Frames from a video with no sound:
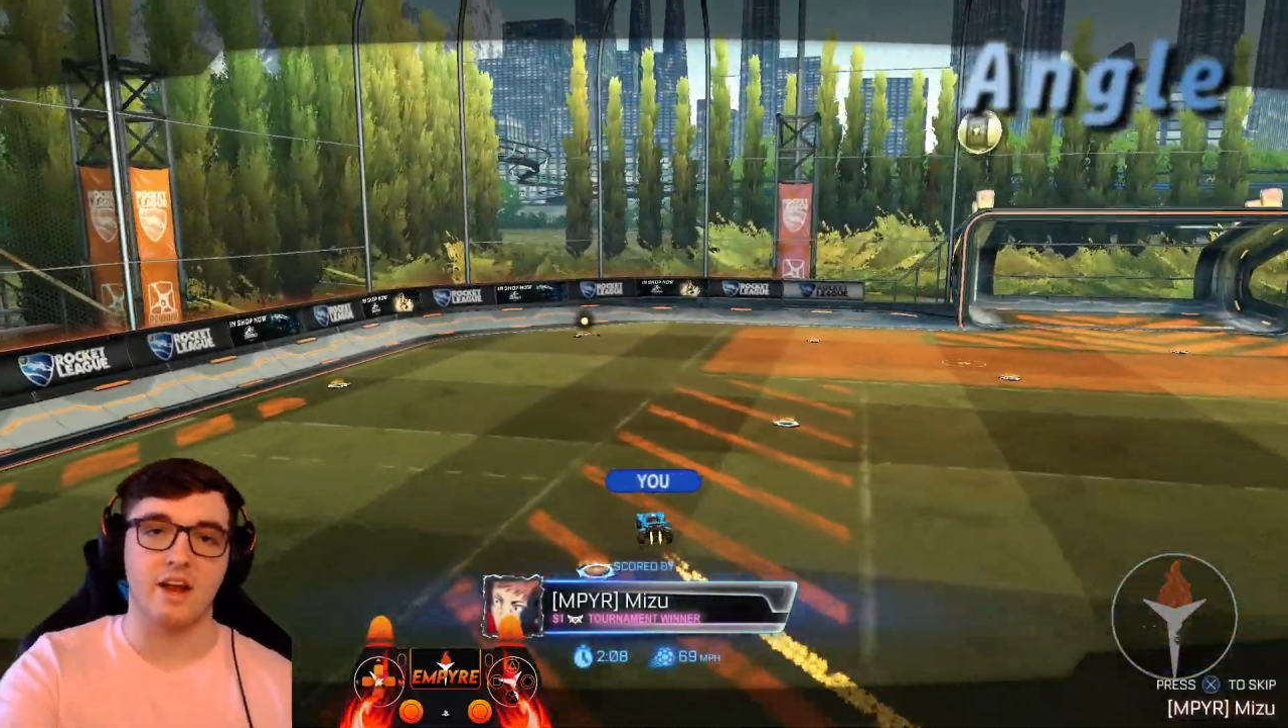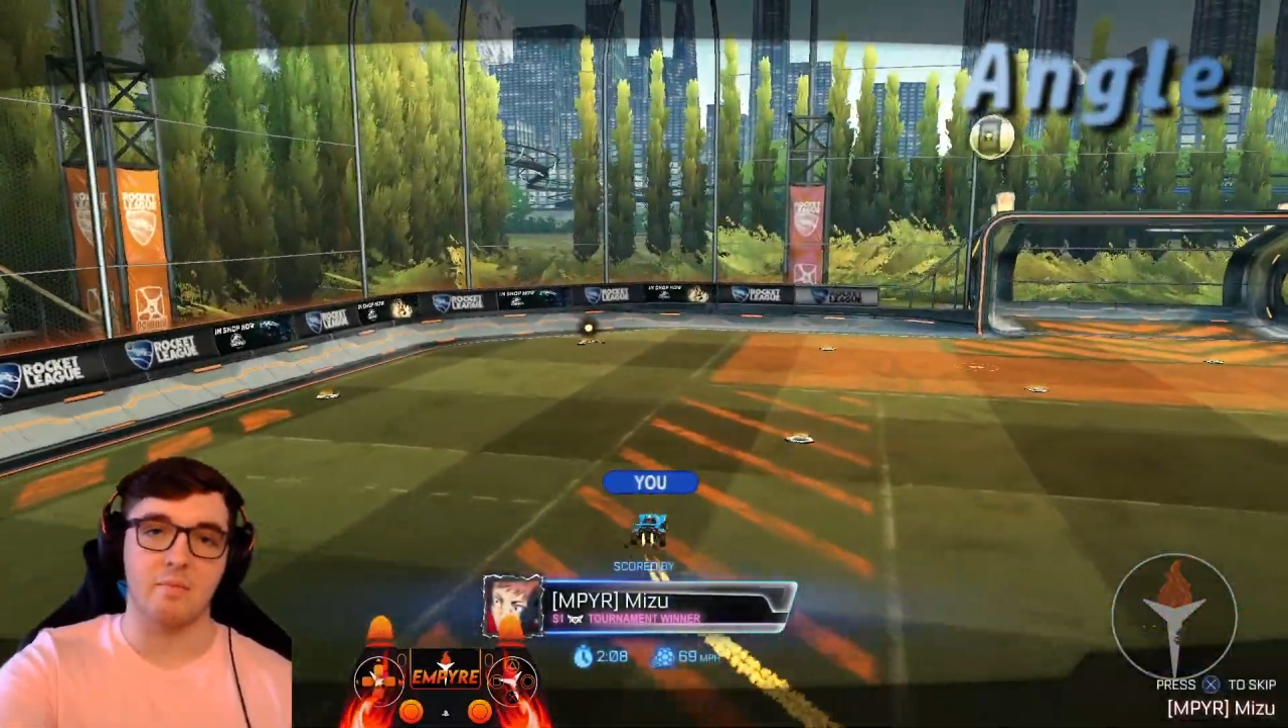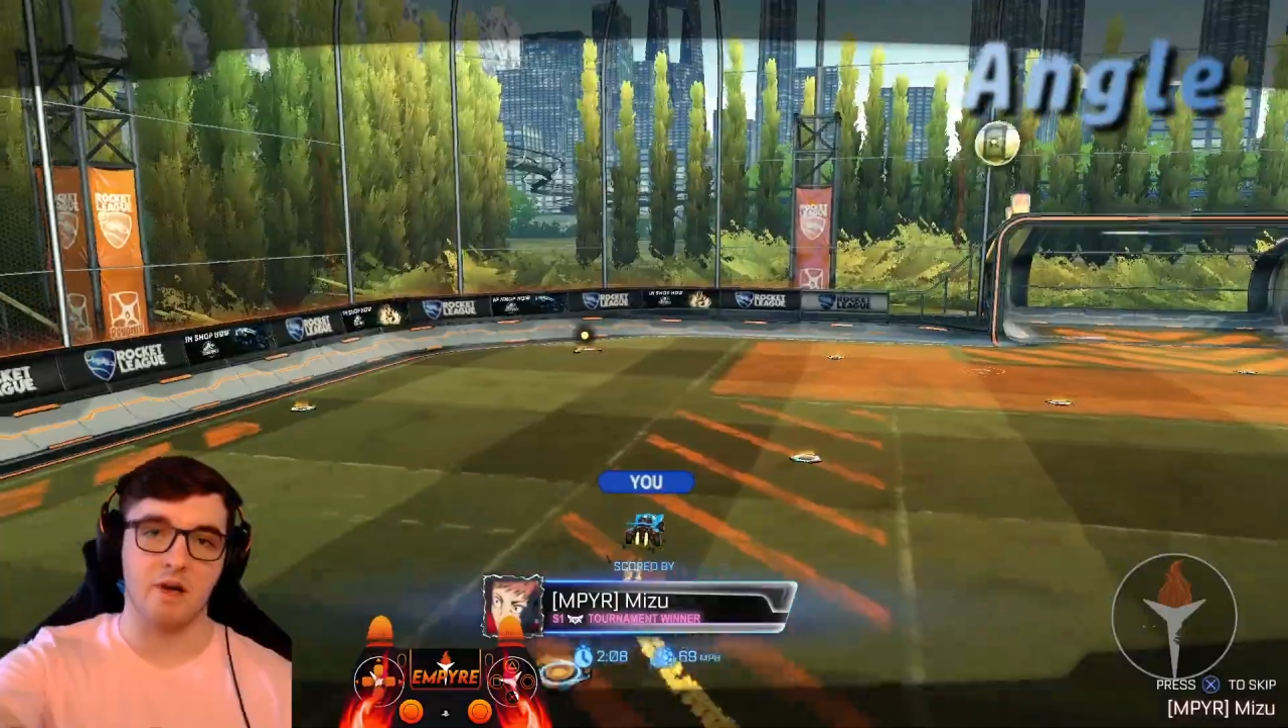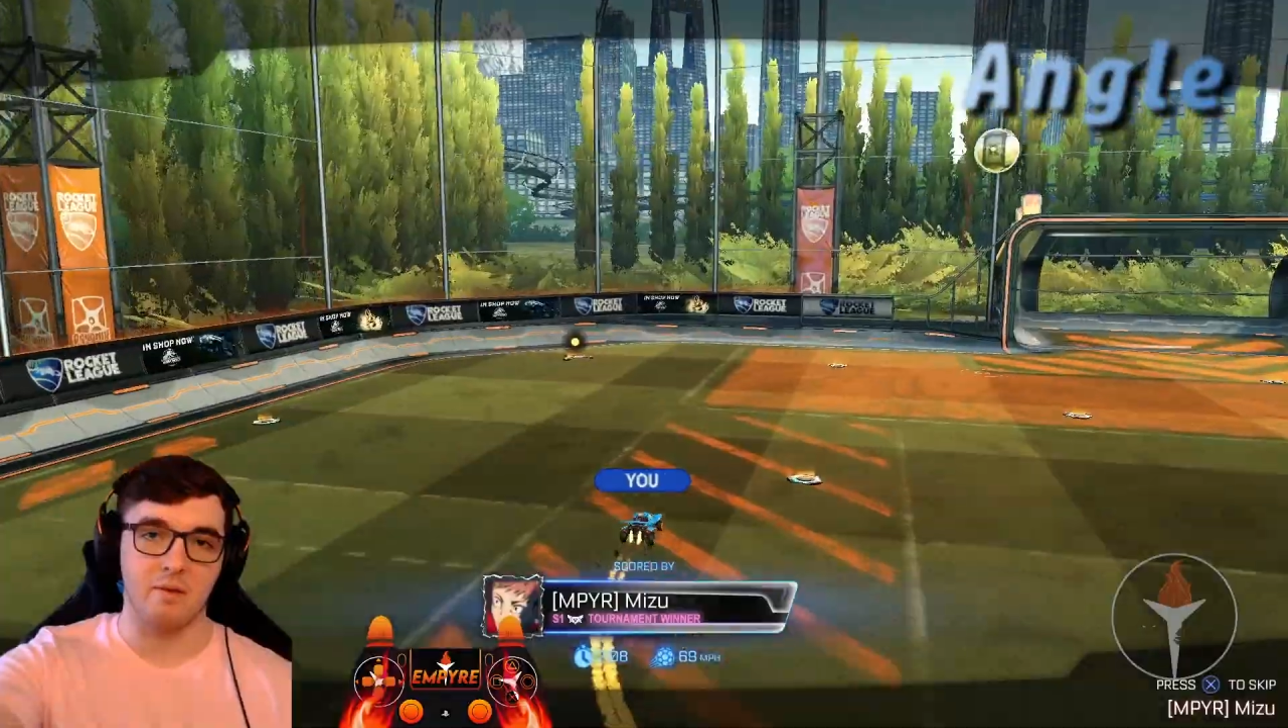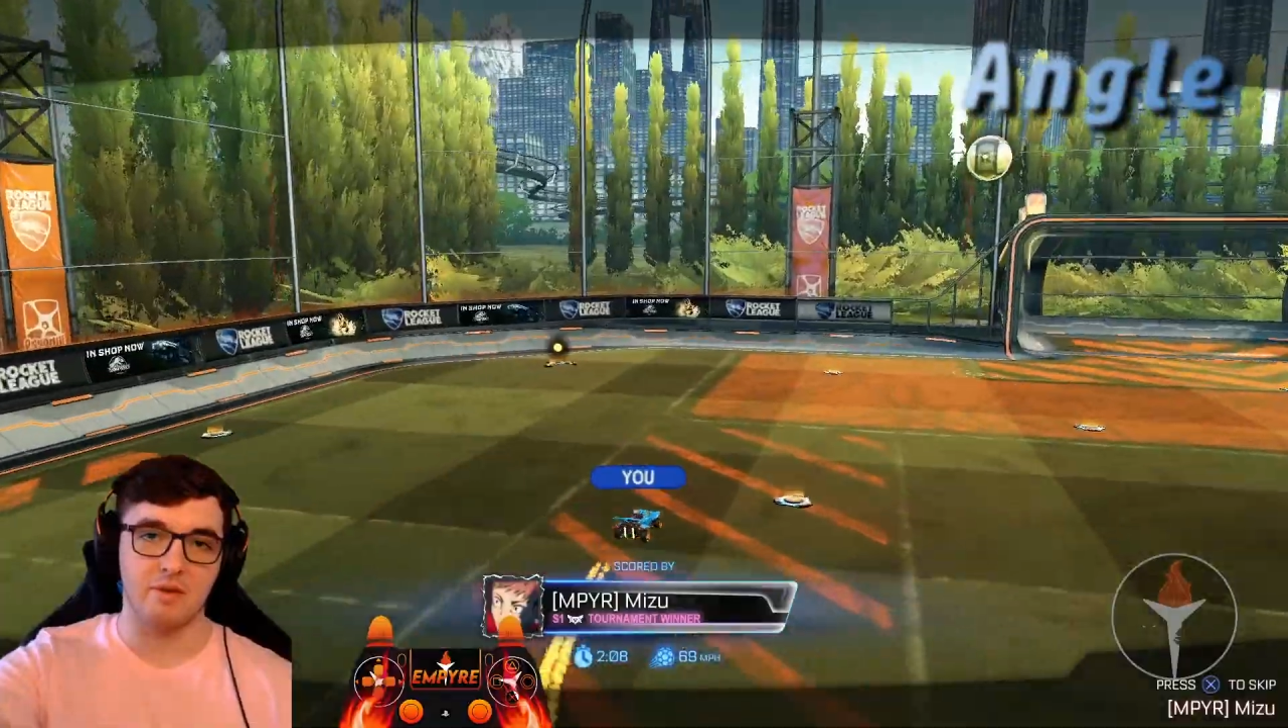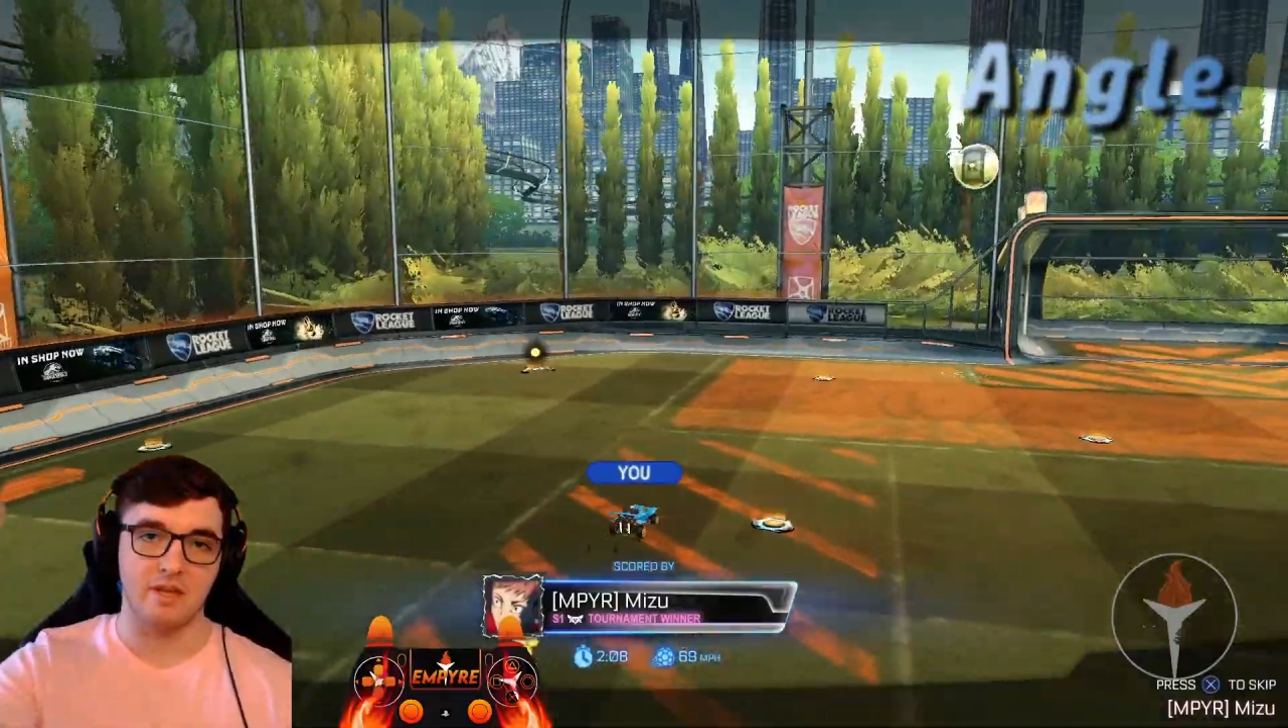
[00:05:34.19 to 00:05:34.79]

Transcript: I'm coming